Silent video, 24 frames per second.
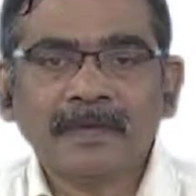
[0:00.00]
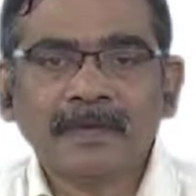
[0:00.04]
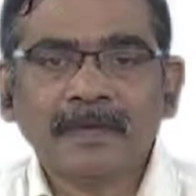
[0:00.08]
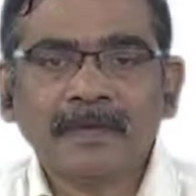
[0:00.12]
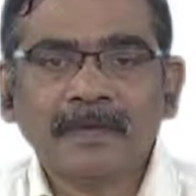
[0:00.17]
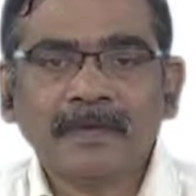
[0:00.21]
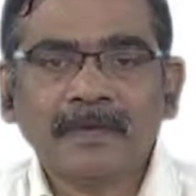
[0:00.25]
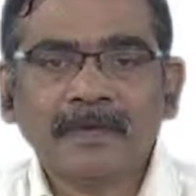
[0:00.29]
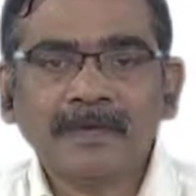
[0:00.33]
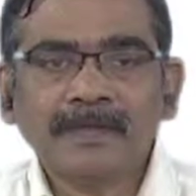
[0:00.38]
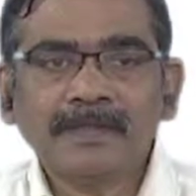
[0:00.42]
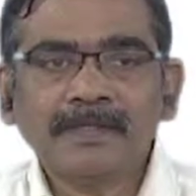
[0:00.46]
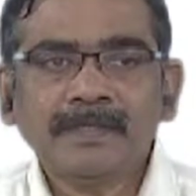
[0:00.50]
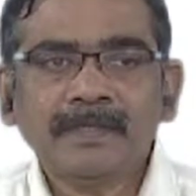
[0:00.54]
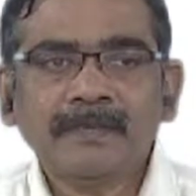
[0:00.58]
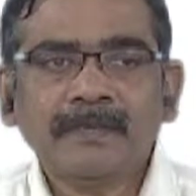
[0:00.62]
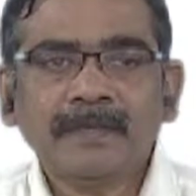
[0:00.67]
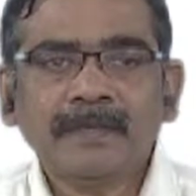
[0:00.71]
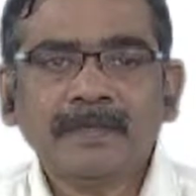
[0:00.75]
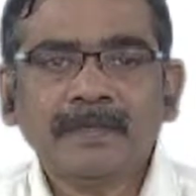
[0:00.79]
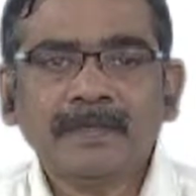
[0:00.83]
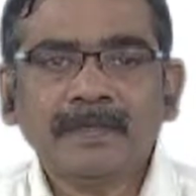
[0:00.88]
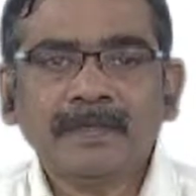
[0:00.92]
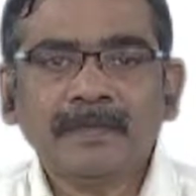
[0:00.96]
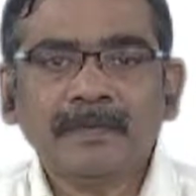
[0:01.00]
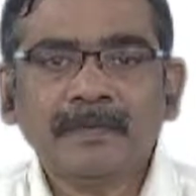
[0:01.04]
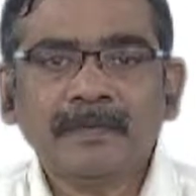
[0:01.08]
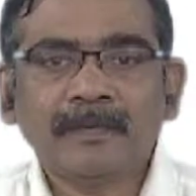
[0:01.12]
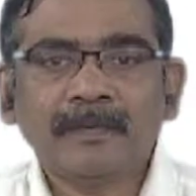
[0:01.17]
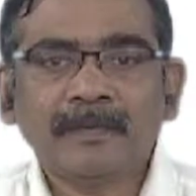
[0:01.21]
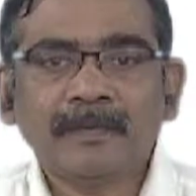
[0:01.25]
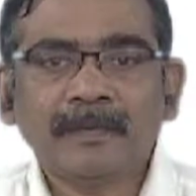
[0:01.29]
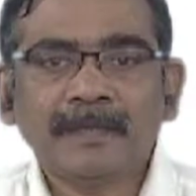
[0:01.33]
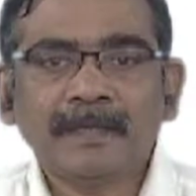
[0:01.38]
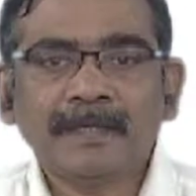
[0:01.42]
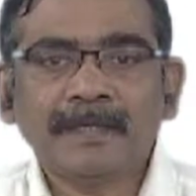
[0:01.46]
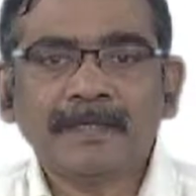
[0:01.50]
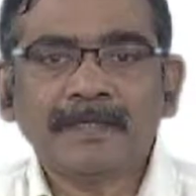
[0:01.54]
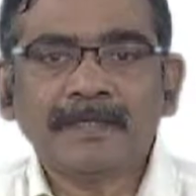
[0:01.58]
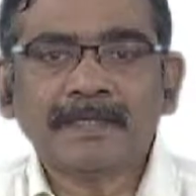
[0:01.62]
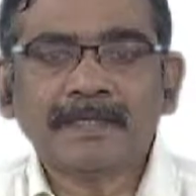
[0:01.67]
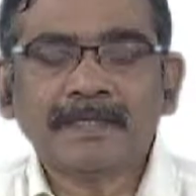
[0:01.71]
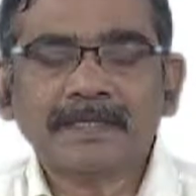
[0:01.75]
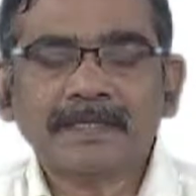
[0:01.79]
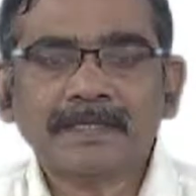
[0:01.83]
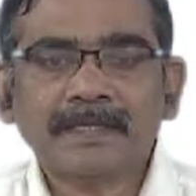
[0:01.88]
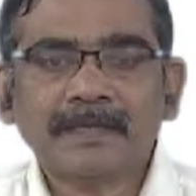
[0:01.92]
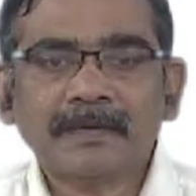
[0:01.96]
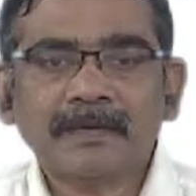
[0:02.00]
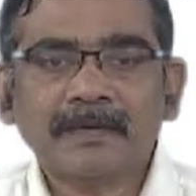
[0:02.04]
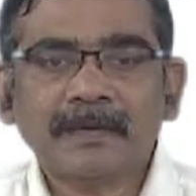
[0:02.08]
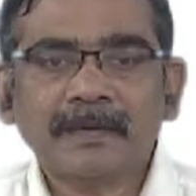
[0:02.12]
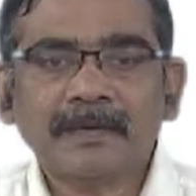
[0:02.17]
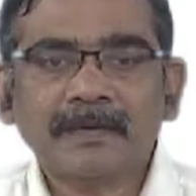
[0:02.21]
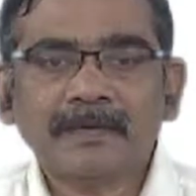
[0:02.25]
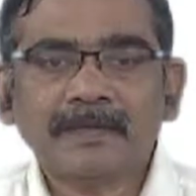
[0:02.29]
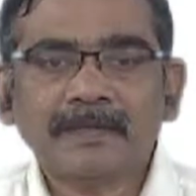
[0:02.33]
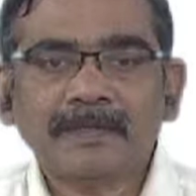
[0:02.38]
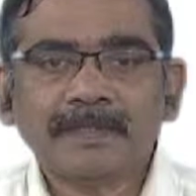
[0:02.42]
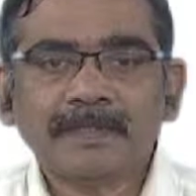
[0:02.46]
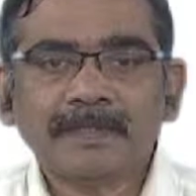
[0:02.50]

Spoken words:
Last module we discussed about